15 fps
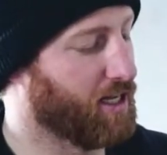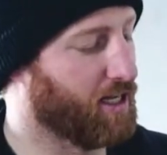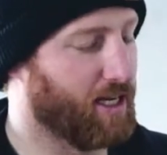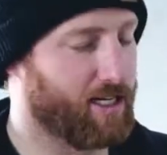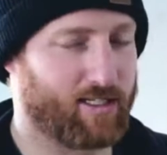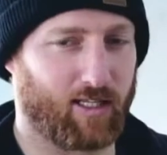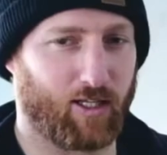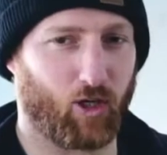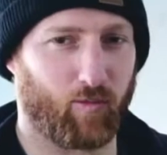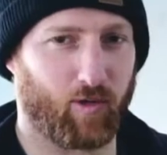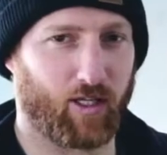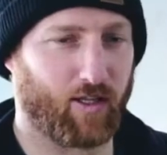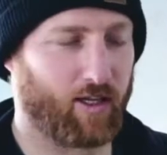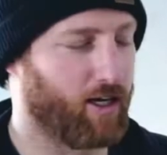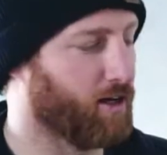guess a little
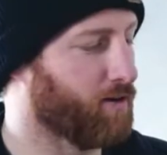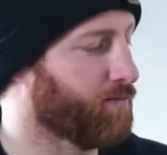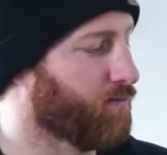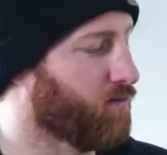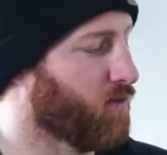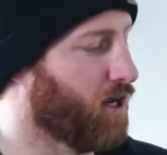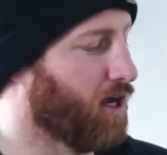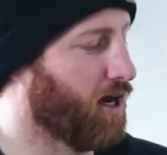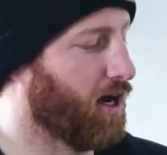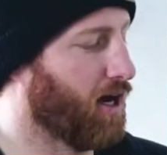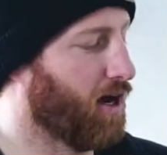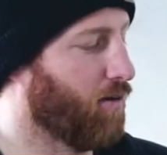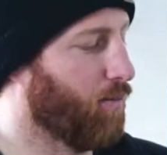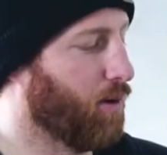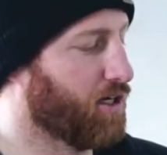bit there.
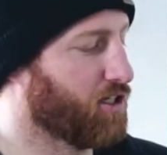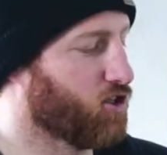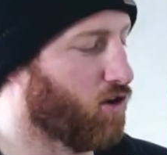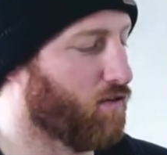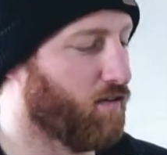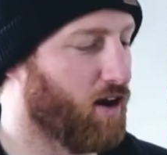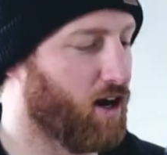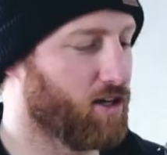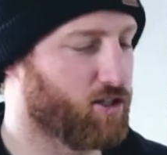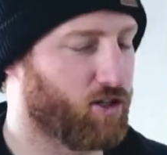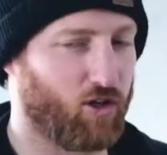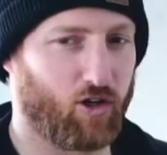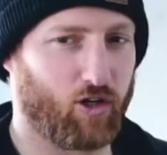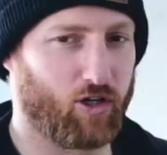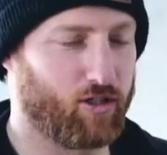But so far
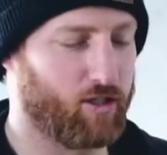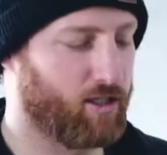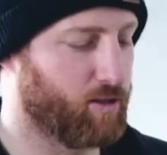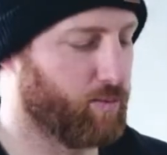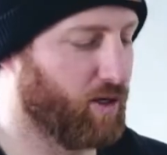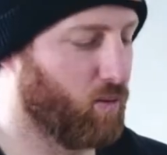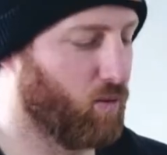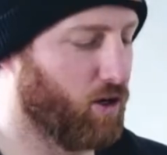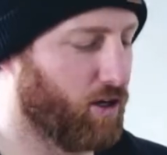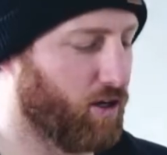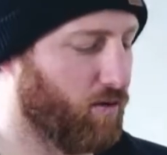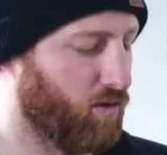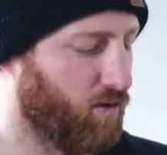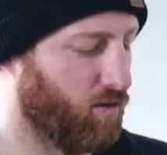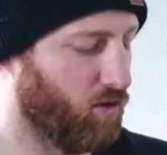so good. It's been
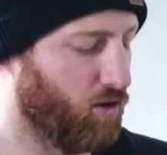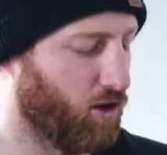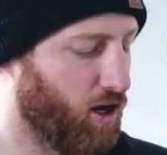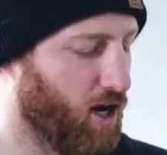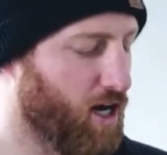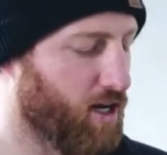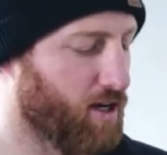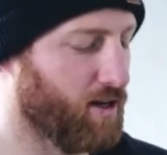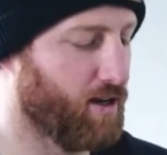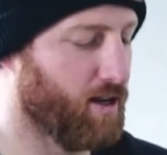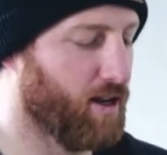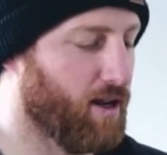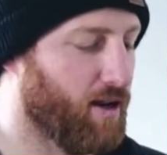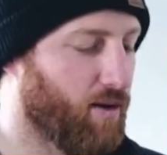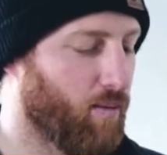working all right.
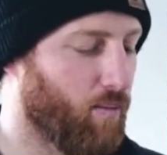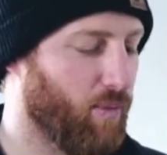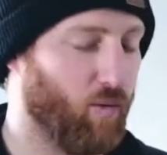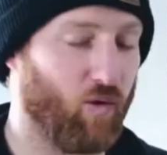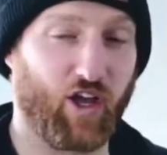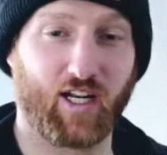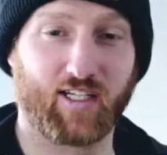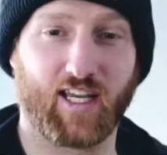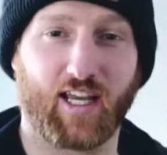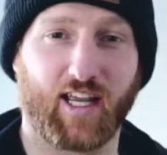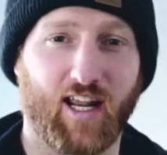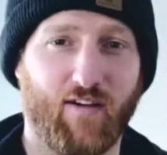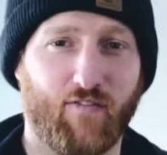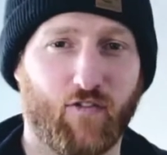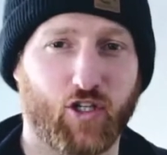But we're going to take
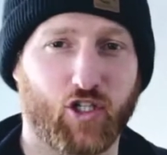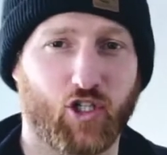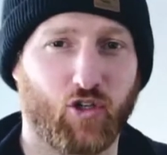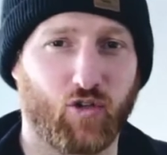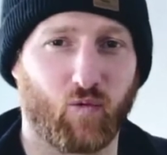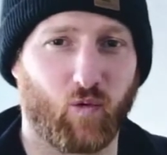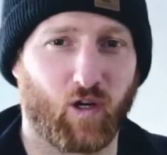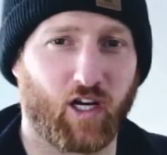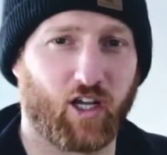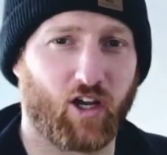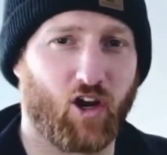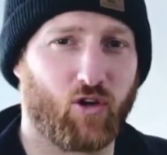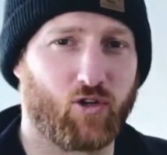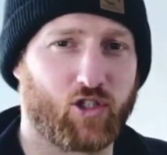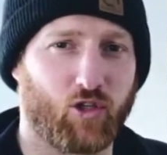it out for a shoot. We're going to
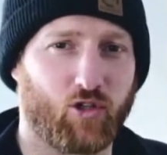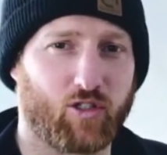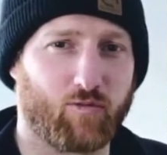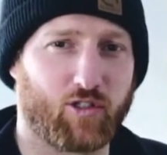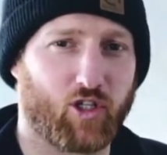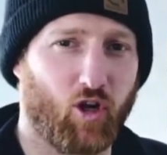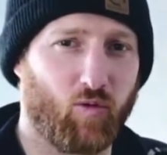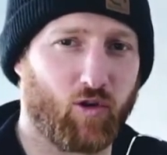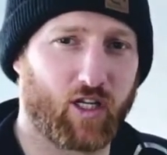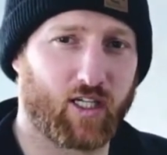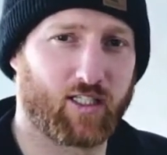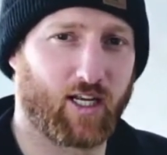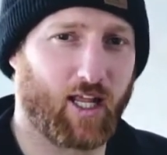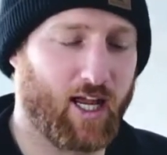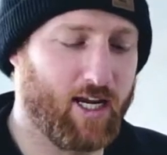go shoot some
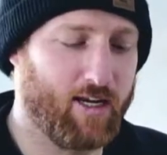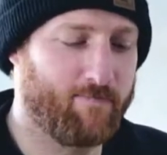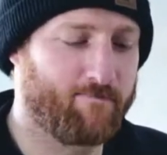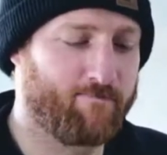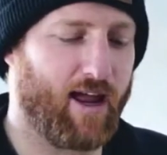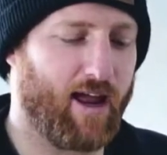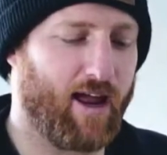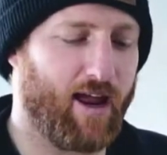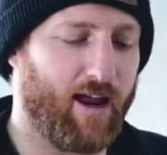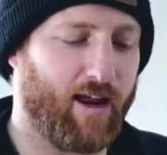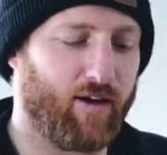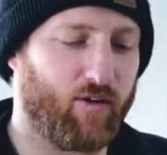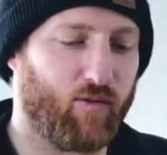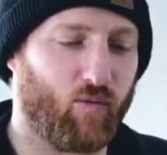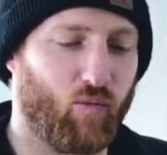snowboarding today,
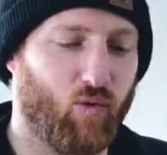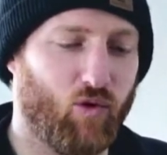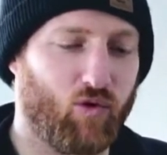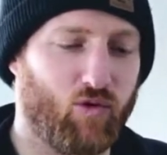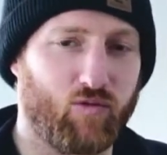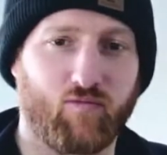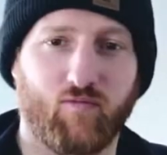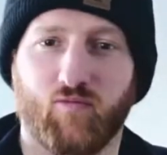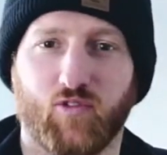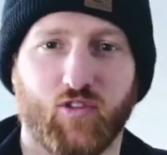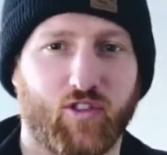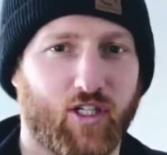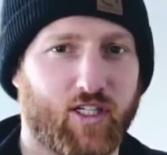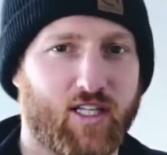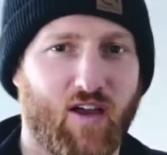and we'll
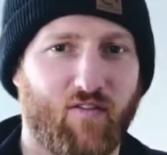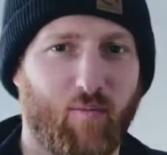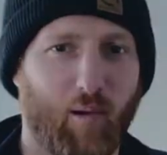just have a